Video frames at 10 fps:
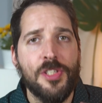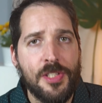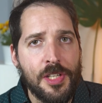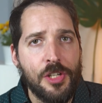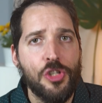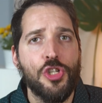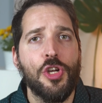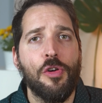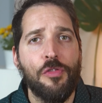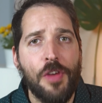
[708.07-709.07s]

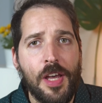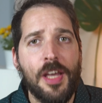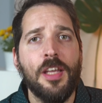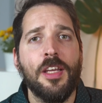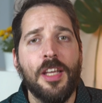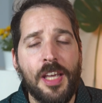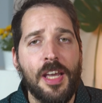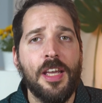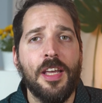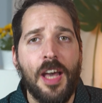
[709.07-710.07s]
synergy of
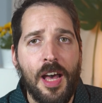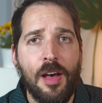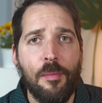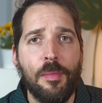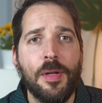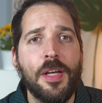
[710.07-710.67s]
AKM.